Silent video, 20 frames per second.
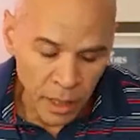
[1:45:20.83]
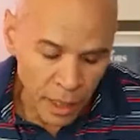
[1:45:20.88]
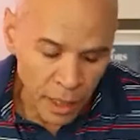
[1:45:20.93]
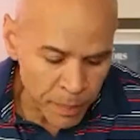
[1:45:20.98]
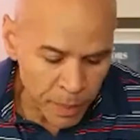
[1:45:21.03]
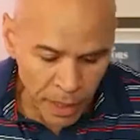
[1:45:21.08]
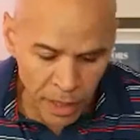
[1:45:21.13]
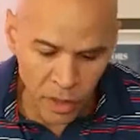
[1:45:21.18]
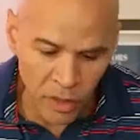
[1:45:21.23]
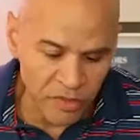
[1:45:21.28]

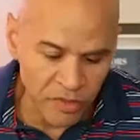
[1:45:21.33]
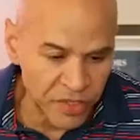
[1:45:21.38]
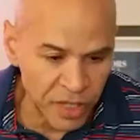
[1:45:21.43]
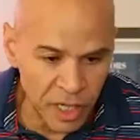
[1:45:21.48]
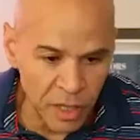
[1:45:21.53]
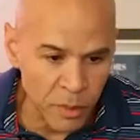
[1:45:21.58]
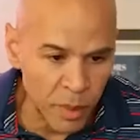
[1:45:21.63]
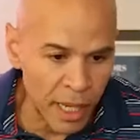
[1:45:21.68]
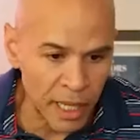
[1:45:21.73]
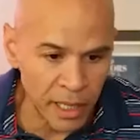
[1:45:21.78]
like
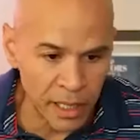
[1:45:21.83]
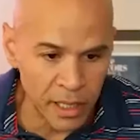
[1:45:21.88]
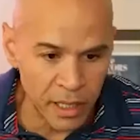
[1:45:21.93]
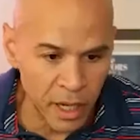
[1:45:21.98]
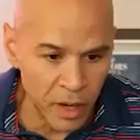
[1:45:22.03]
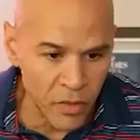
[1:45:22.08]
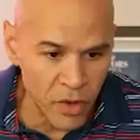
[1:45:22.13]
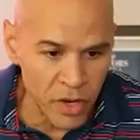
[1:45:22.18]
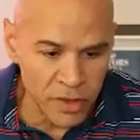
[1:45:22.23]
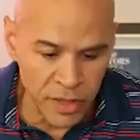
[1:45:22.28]
biofeedback
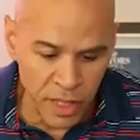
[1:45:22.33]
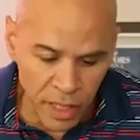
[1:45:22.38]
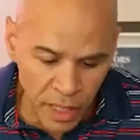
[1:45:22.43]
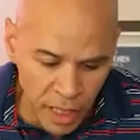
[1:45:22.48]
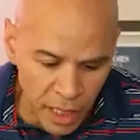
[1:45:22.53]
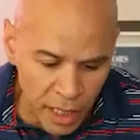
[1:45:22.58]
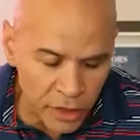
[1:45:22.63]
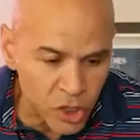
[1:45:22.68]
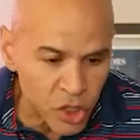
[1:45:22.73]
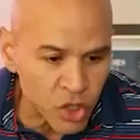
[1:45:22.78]
and
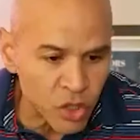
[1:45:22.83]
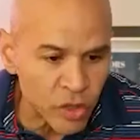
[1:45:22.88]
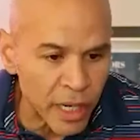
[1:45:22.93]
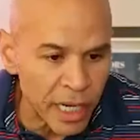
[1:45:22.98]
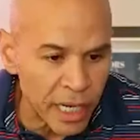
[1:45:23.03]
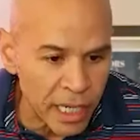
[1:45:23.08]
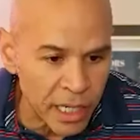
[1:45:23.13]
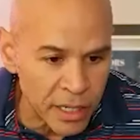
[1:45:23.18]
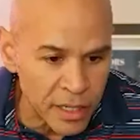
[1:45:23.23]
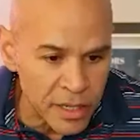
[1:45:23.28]
everything, it
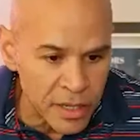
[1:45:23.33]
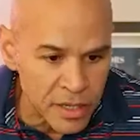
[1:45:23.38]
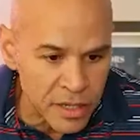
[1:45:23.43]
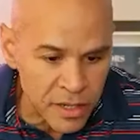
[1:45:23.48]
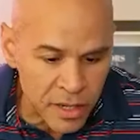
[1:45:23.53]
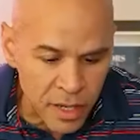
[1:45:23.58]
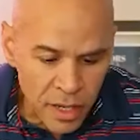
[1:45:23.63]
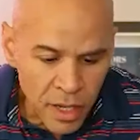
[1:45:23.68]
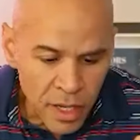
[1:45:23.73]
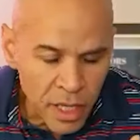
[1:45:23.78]

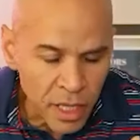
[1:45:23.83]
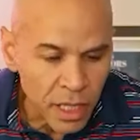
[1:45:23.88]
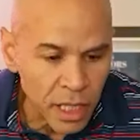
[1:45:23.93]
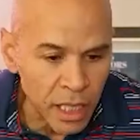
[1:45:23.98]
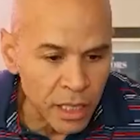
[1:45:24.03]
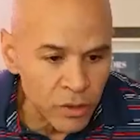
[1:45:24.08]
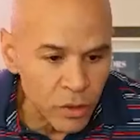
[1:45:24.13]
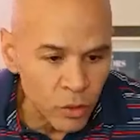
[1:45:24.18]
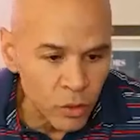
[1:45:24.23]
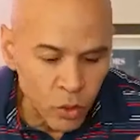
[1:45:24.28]
trains,
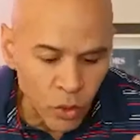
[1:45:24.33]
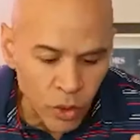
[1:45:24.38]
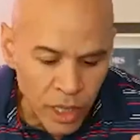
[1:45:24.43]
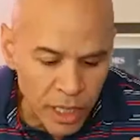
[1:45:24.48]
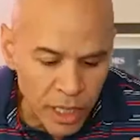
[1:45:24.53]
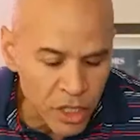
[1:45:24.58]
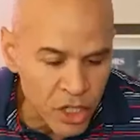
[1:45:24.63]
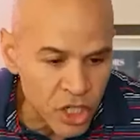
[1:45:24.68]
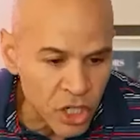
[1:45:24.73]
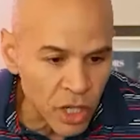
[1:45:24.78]
it
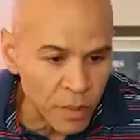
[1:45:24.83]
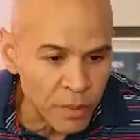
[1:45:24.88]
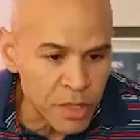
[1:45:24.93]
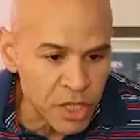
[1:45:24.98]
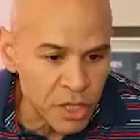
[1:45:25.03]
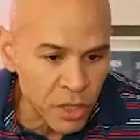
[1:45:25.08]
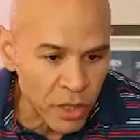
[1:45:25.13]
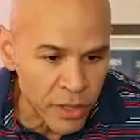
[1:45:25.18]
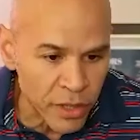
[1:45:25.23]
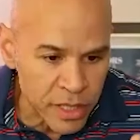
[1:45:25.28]

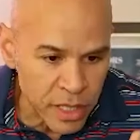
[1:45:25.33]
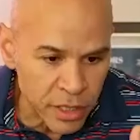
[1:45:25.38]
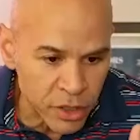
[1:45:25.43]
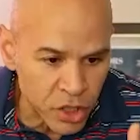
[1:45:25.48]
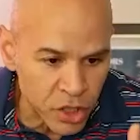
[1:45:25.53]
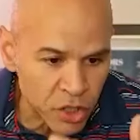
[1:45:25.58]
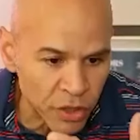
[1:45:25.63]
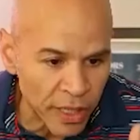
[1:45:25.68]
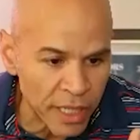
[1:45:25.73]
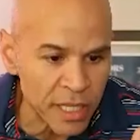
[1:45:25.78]
re-jumpstarts,
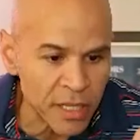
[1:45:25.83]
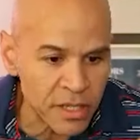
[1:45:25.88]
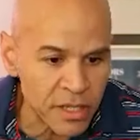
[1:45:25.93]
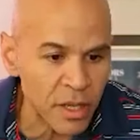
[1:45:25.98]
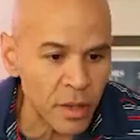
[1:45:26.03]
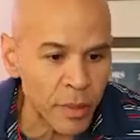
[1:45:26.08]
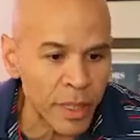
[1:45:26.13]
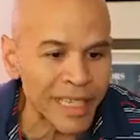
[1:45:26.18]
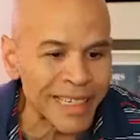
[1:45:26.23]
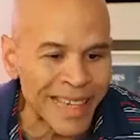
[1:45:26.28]
it
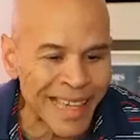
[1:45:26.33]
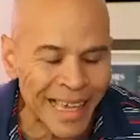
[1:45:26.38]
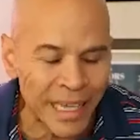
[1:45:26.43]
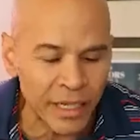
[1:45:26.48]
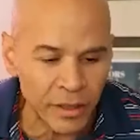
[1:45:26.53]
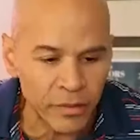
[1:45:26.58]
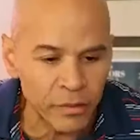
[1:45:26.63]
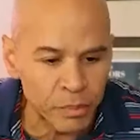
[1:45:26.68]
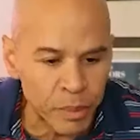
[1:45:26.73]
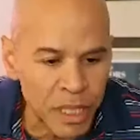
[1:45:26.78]
trains them and
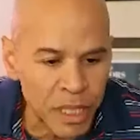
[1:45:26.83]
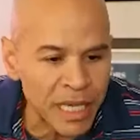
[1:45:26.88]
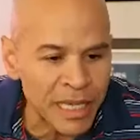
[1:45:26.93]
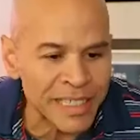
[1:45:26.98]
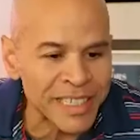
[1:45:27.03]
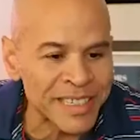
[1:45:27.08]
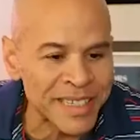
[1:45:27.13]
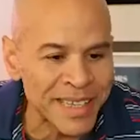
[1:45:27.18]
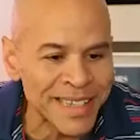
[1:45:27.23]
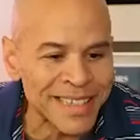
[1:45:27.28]
how to be
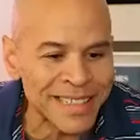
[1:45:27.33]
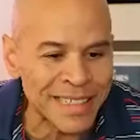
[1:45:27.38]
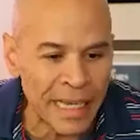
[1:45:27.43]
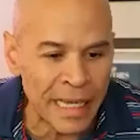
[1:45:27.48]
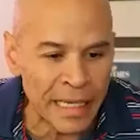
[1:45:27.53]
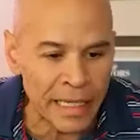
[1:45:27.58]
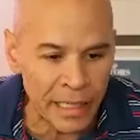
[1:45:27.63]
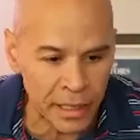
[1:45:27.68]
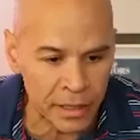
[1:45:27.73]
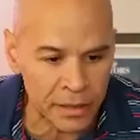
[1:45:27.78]
a
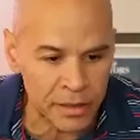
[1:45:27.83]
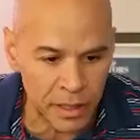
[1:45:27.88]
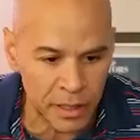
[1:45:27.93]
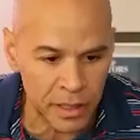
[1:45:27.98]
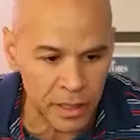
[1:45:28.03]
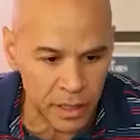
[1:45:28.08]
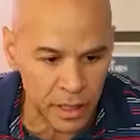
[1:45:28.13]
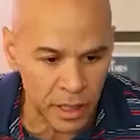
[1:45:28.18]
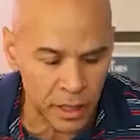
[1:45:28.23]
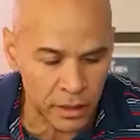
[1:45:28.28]

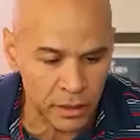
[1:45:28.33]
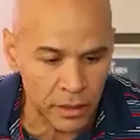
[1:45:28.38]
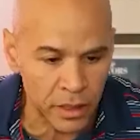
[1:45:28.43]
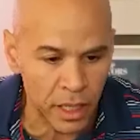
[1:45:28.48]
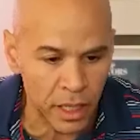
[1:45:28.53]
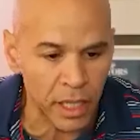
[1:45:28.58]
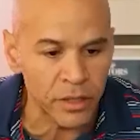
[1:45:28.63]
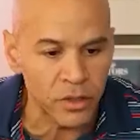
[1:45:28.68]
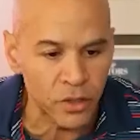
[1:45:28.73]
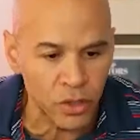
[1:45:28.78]
society
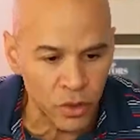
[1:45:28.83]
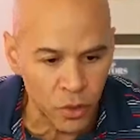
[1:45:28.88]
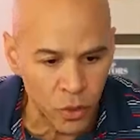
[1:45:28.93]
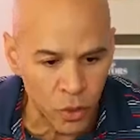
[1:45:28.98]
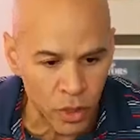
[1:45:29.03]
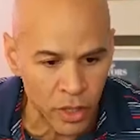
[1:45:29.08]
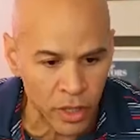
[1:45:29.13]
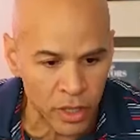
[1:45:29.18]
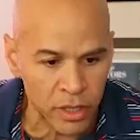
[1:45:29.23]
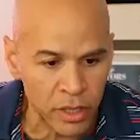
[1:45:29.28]
again and to
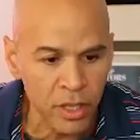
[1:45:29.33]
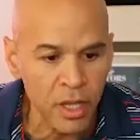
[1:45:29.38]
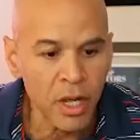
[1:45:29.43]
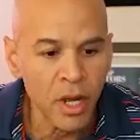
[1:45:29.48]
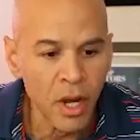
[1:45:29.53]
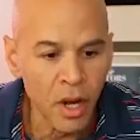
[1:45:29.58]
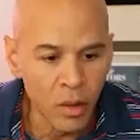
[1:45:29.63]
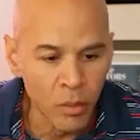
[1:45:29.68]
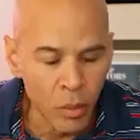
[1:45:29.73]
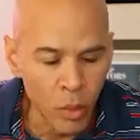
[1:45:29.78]
work
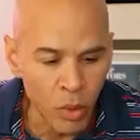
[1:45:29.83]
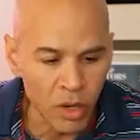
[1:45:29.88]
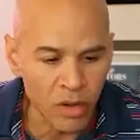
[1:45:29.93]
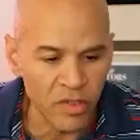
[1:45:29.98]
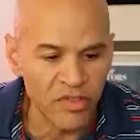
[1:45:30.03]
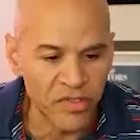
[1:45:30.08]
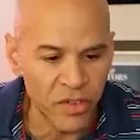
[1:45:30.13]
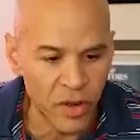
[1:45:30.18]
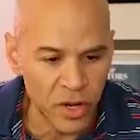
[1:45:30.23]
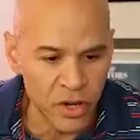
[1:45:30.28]

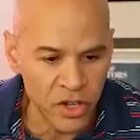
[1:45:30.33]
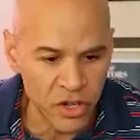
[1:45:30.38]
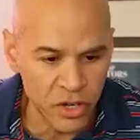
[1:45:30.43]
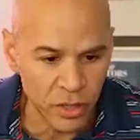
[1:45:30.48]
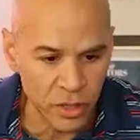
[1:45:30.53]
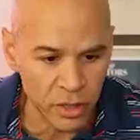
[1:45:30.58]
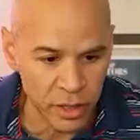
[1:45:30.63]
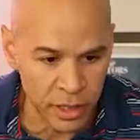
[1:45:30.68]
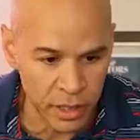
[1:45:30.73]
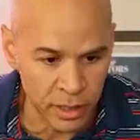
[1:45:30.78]
more
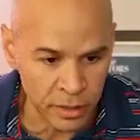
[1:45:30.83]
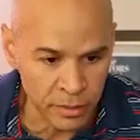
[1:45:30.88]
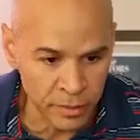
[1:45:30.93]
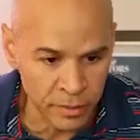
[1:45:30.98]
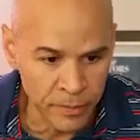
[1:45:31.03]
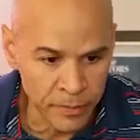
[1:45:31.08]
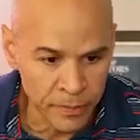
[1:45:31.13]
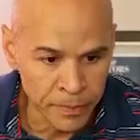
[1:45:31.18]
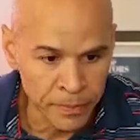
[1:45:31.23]
functionally.